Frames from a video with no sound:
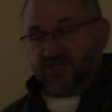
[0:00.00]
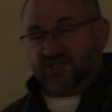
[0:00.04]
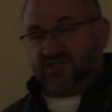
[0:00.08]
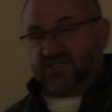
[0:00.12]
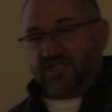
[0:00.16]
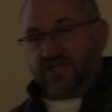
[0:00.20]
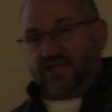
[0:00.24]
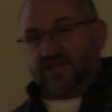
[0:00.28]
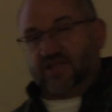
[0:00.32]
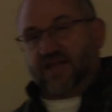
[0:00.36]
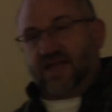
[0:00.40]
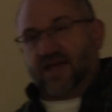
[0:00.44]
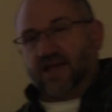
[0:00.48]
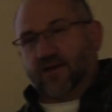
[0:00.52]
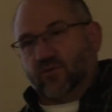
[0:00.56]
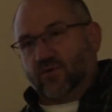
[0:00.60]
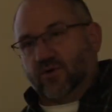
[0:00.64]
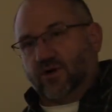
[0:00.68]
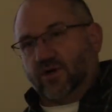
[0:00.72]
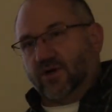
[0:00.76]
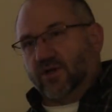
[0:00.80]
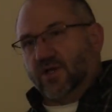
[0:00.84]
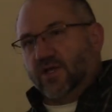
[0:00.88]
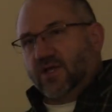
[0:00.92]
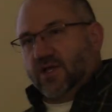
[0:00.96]
to see that,
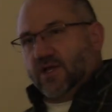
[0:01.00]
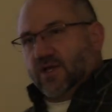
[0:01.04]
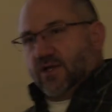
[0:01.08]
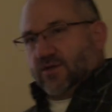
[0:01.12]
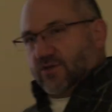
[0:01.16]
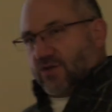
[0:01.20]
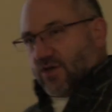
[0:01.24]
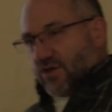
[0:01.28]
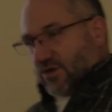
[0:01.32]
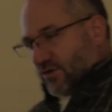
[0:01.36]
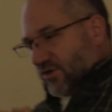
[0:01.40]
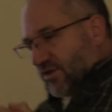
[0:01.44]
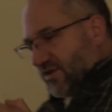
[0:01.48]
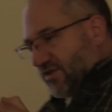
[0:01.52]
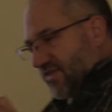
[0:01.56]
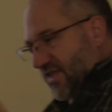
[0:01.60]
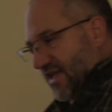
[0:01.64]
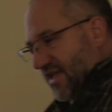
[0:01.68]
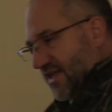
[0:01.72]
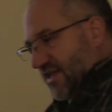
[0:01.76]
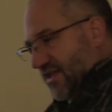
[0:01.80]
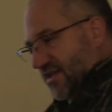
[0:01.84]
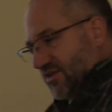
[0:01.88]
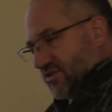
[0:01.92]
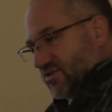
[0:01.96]
where not only
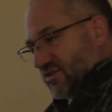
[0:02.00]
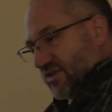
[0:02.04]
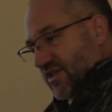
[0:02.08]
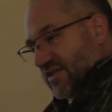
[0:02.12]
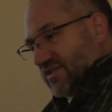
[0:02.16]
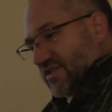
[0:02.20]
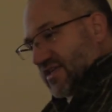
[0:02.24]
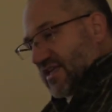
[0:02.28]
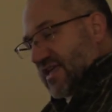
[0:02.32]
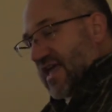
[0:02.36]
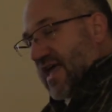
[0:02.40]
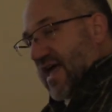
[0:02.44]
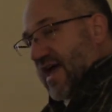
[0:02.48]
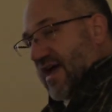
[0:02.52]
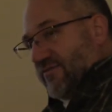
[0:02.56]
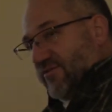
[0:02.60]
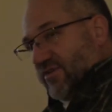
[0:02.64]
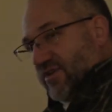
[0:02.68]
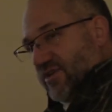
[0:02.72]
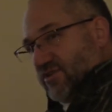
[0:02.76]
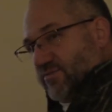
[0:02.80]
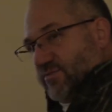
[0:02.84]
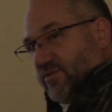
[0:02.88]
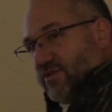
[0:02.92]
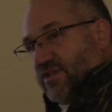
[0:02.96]
they insulate the
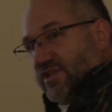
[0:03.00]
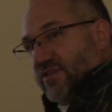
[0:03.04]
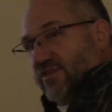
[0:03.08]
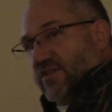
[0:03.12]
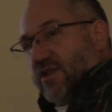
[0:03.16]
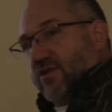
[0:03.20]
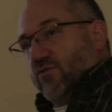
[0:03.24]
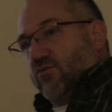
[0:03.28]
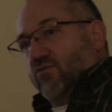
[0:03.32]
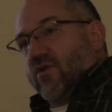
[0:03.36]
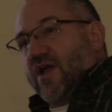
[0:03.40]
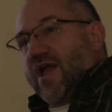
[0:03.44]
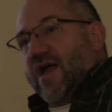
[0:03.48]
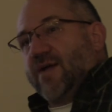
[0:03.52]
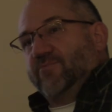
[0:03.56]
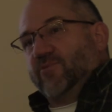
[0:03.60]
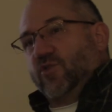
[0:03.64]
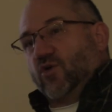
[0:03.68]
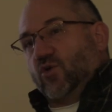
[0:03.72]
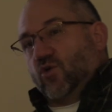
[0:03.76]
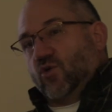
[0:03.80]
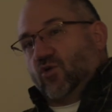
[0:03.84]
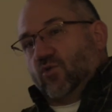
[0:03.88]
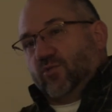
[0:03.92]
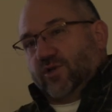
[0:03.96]
cavities, but then they wrap
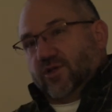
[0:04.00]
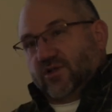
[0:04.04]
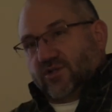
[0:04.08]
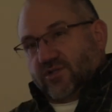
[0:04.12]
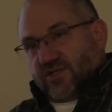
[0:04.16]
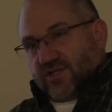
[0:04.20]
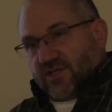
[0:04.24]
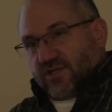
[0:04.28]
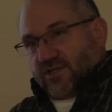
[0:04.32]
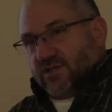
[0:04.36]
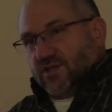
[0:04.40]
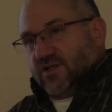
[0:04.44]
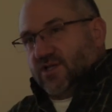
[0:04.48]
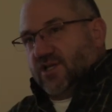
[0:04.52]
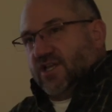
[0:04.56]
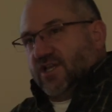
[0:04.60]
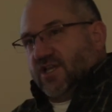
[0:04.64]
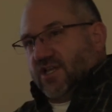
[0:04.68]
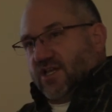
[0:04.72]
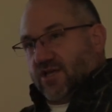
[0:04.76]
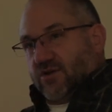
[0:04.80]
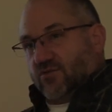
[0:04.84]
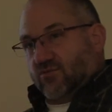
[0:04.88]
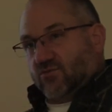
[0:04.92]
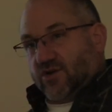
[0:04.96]
the whole building
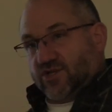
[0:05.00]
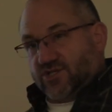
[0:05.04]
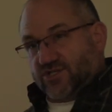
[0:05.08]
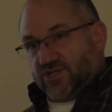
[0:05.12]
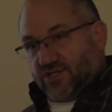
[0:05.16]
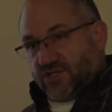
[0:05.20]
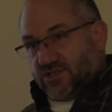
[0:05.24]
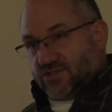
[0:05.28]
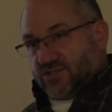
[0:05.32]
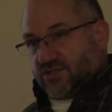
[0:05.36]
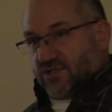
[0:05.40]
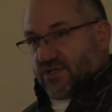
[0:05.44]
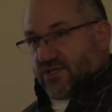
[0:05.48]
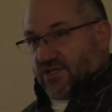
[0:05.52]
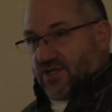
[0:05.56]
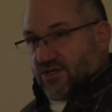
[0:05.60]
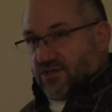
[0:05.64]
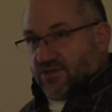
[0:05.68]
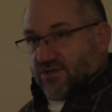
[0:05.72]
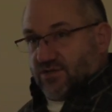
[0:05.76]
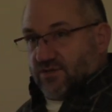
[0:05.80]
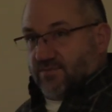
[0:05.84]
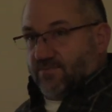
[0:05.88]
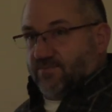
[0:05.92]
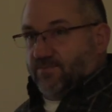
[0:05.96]
in rigid
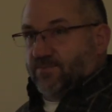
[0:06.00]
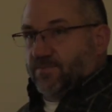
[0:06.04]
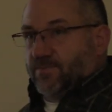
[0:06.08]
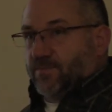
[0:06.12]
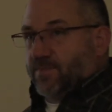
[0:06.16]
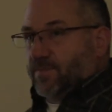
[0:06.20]
insulation.